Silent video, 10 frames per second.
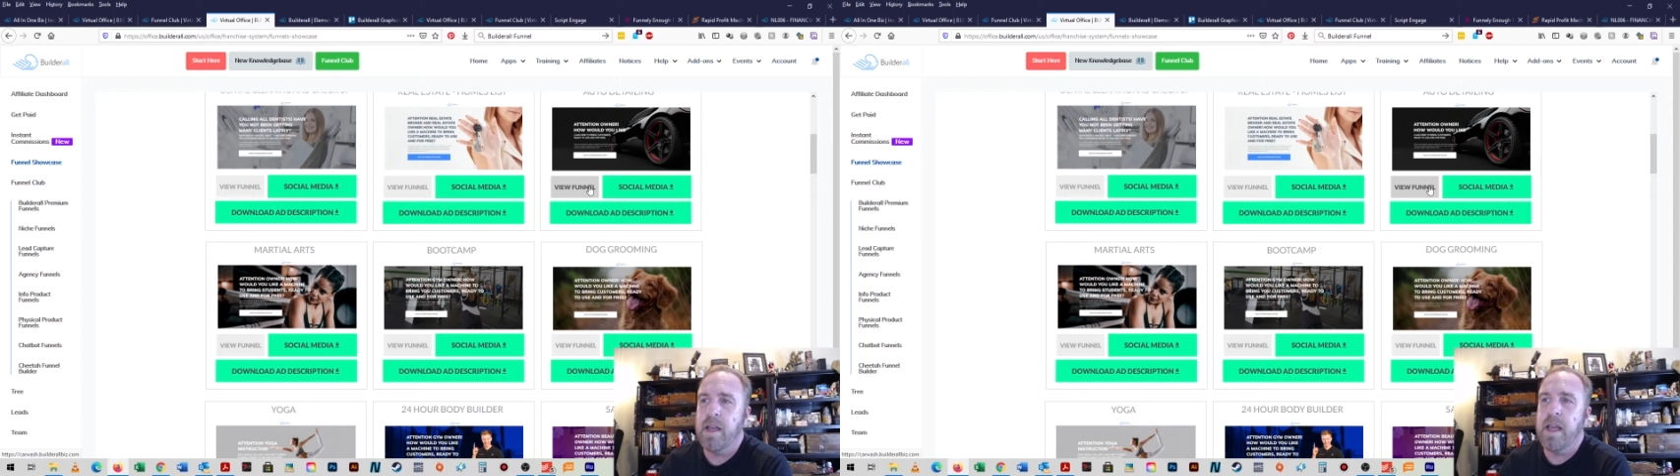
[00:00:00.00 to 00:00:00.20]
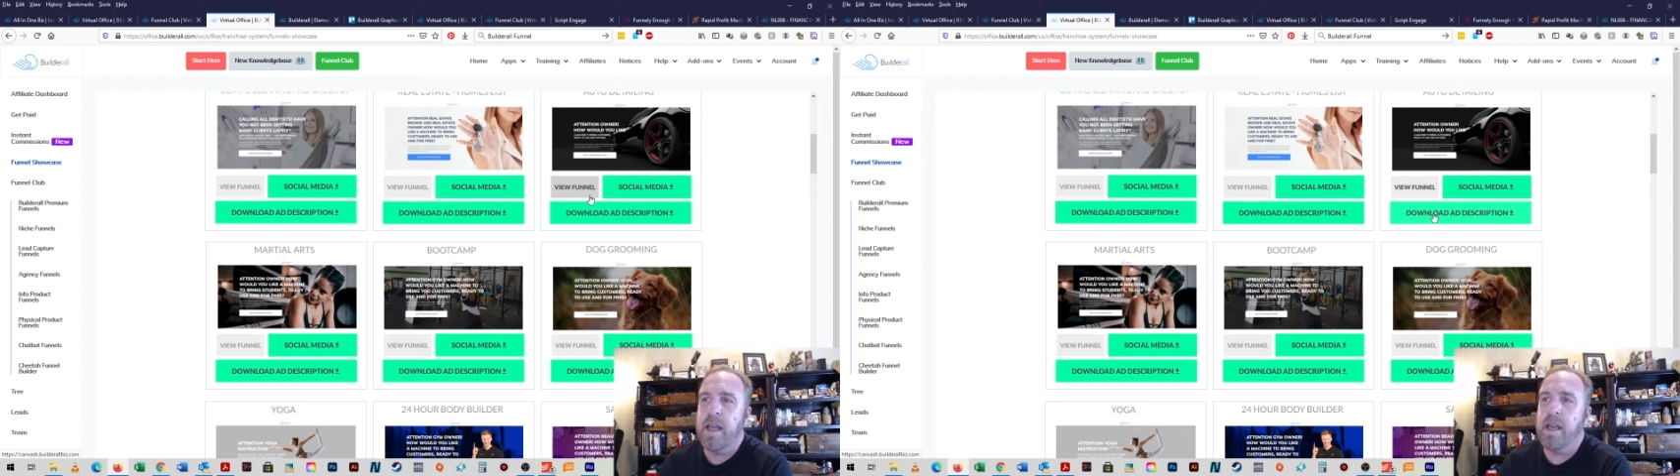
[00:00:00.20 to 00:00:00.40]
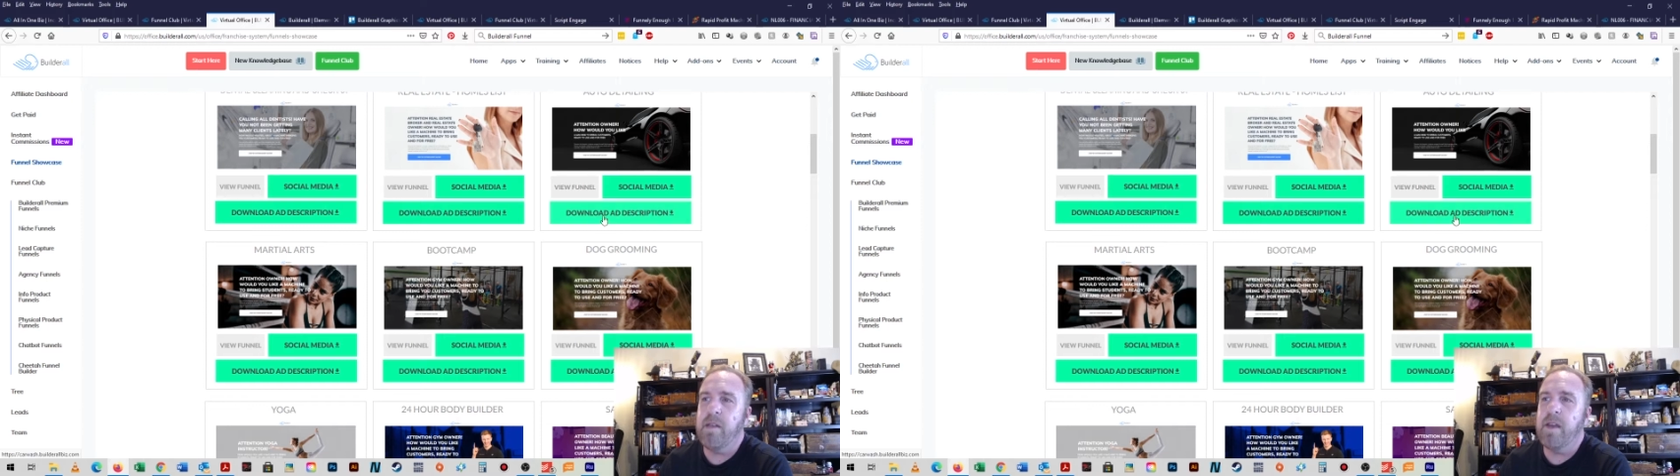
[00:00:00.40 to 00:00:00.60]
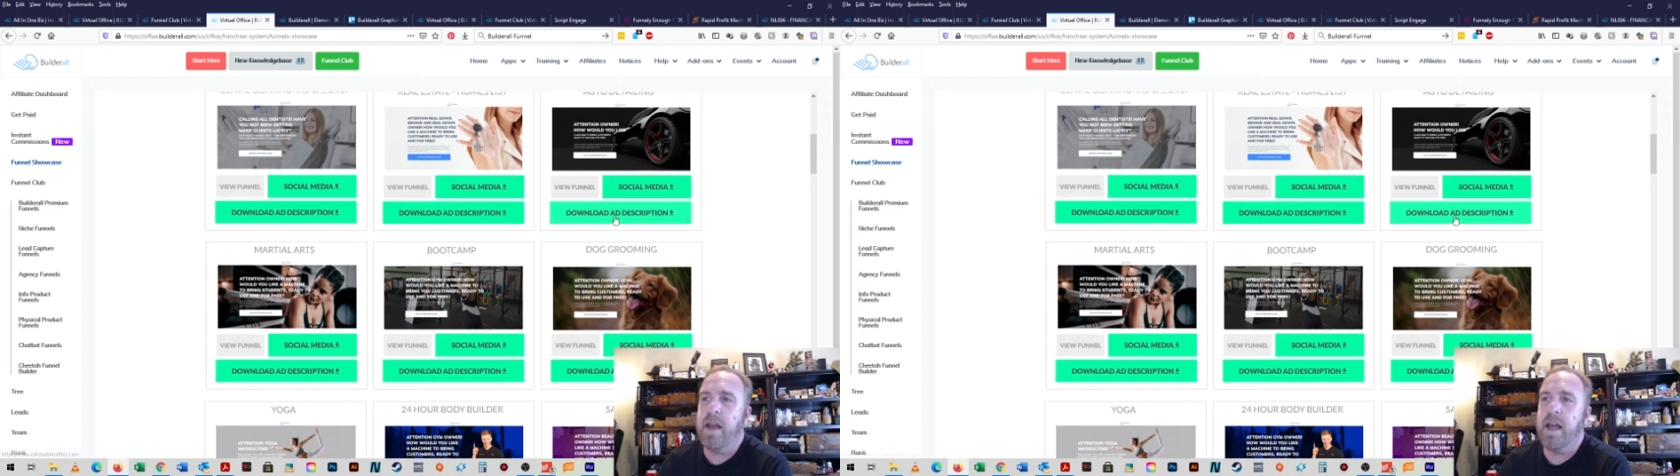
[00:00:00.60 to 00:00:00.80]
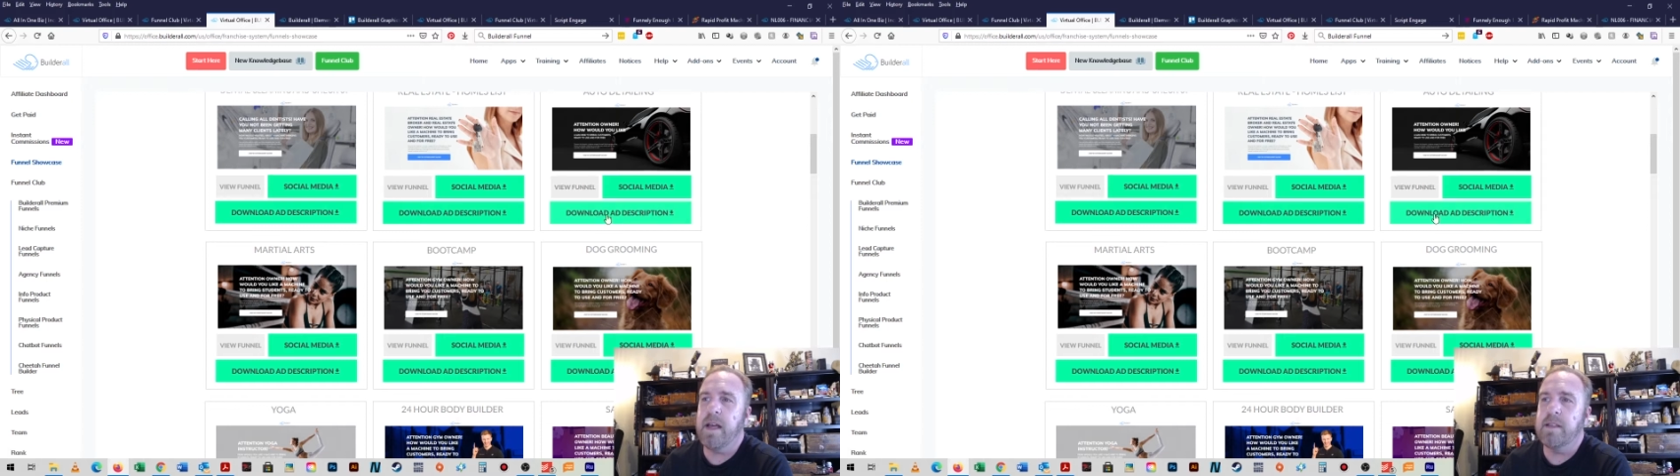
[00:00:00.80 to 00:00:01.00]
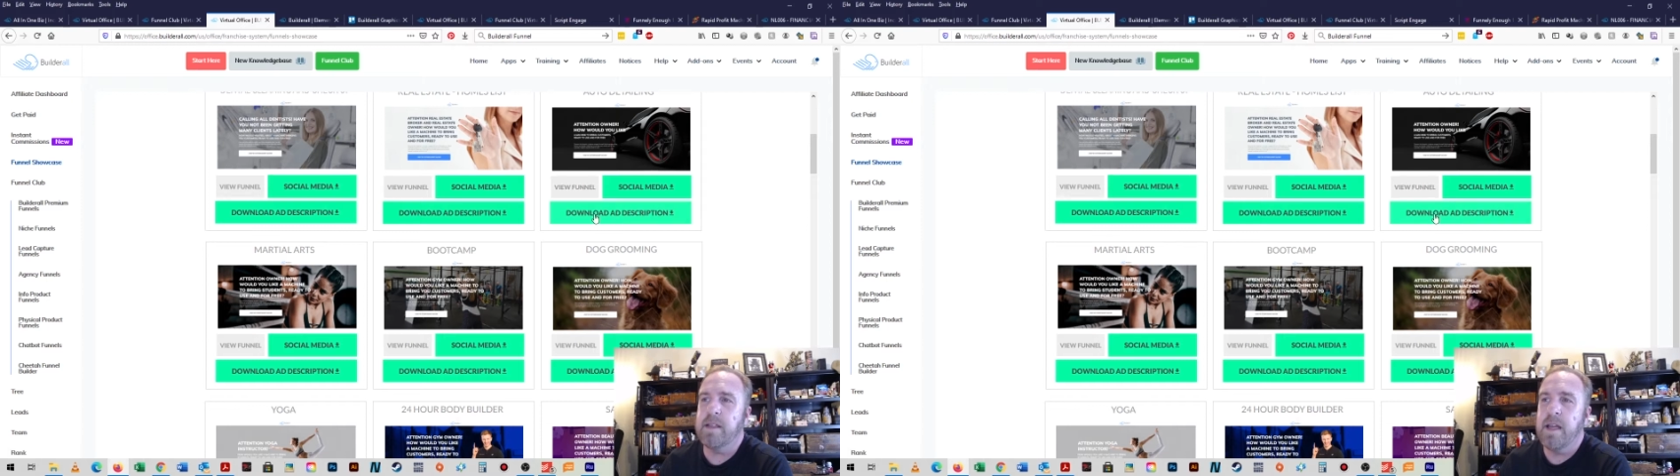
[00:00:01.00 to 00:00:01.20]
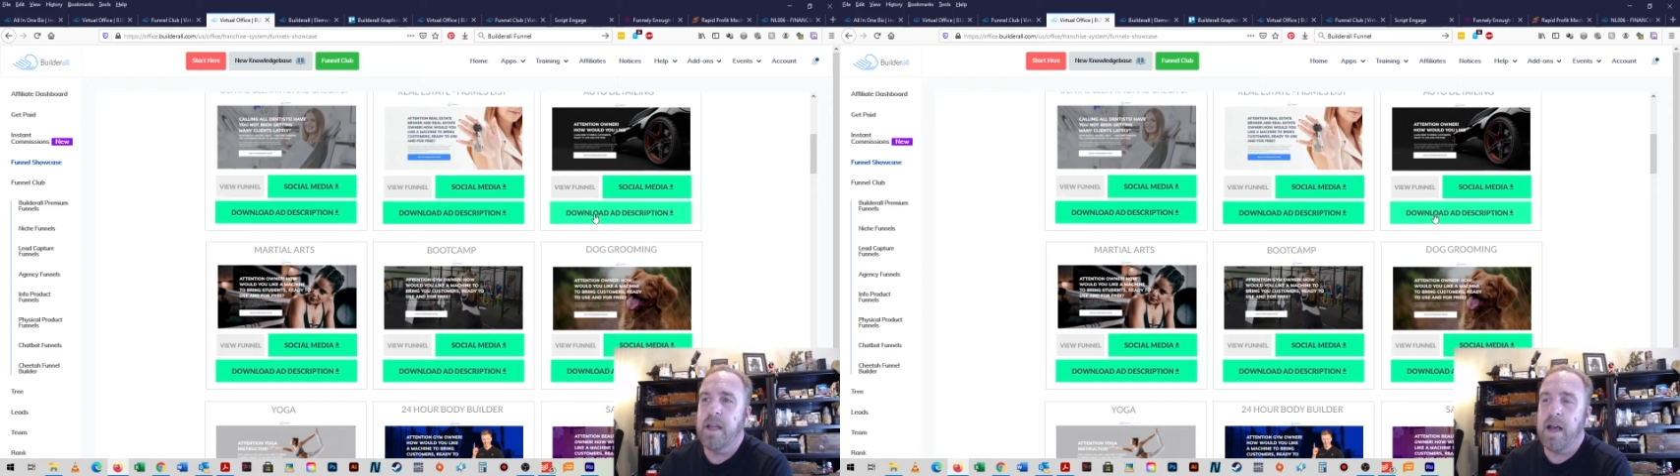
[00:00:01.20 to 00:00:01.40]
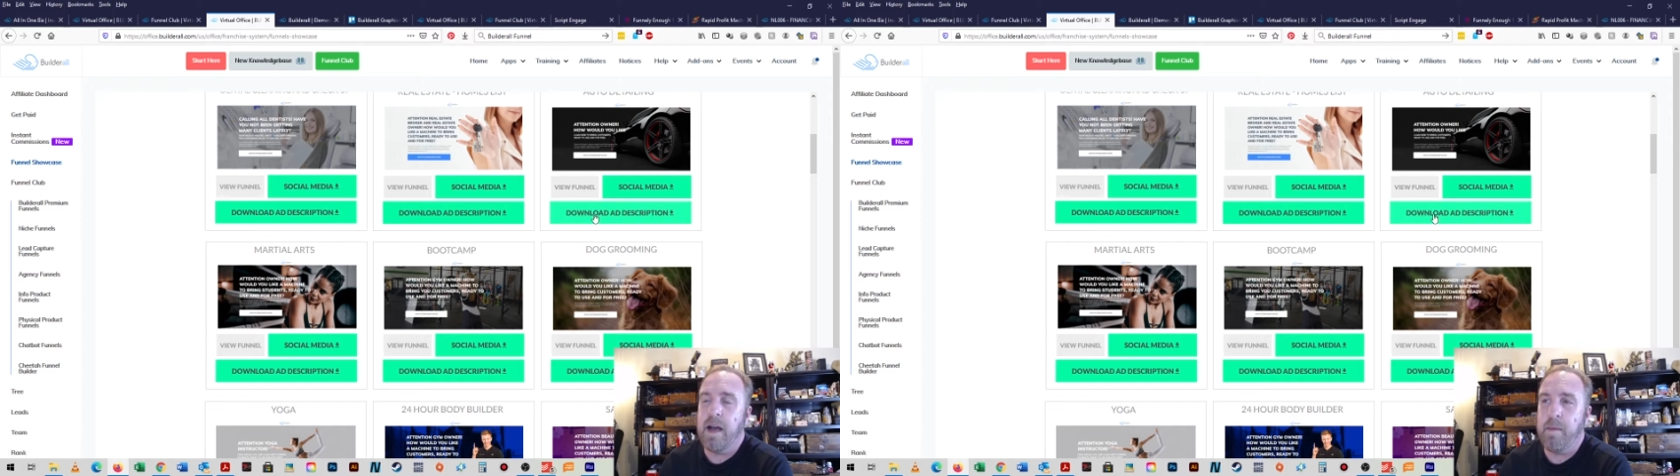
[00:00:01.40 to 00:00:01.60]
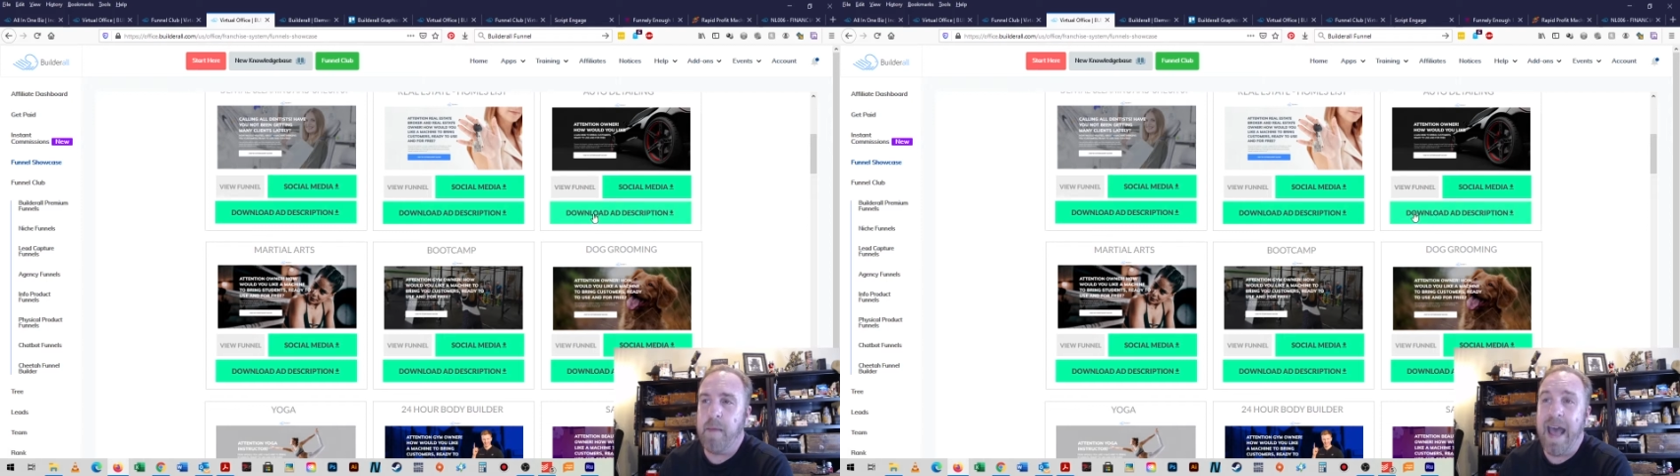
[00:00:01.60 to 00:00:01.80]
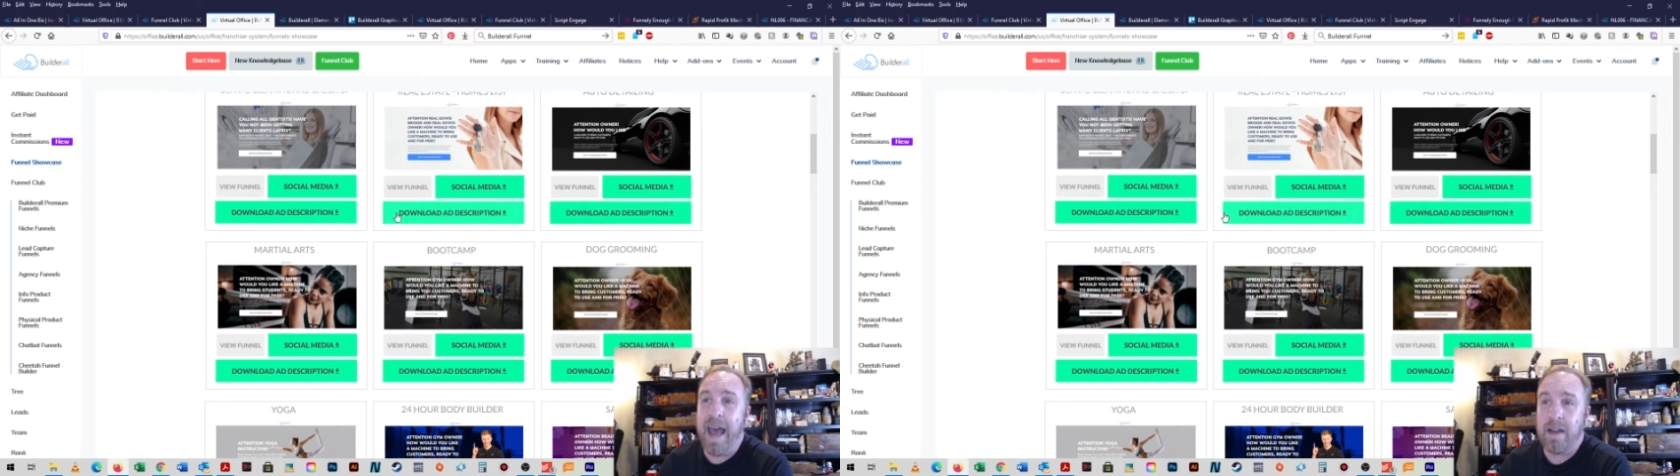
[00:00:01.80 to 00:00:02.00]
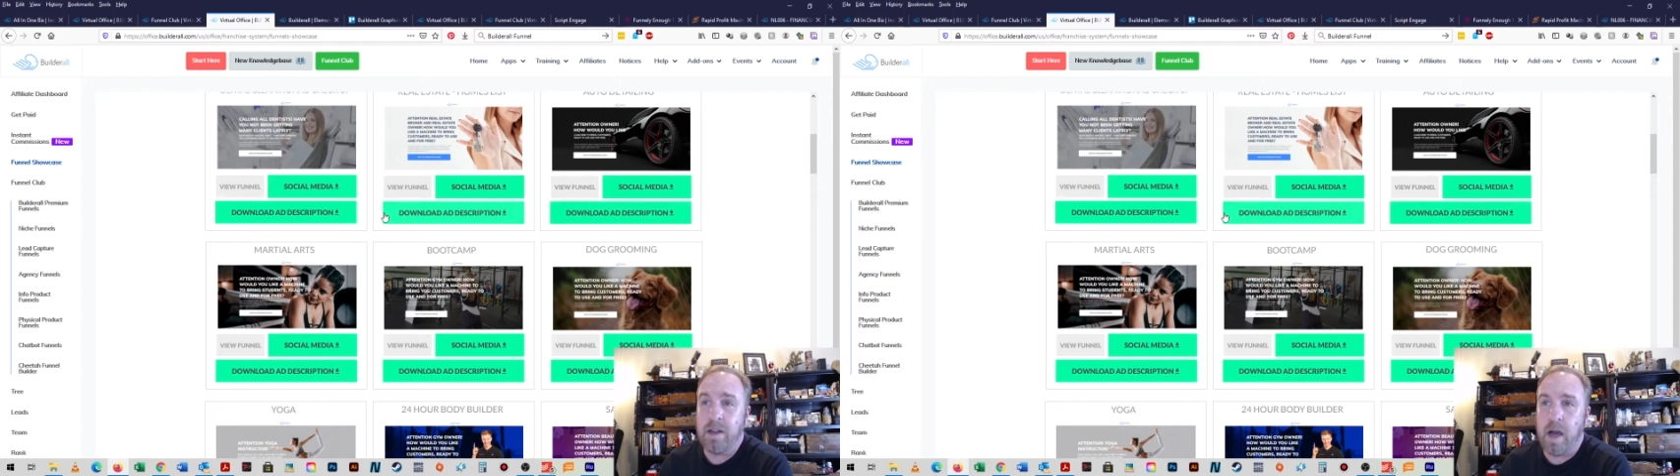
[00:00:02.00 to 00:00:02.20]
It even has ad